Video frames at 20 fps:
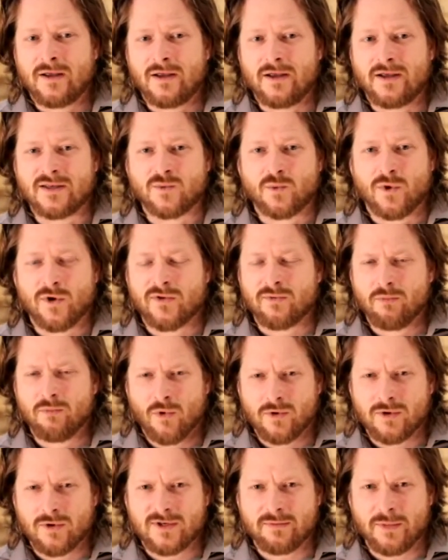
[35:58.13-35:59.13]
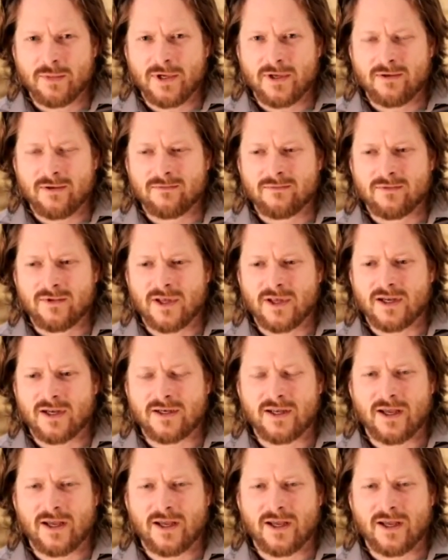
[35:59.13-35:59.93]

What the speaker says: is worth more to me than a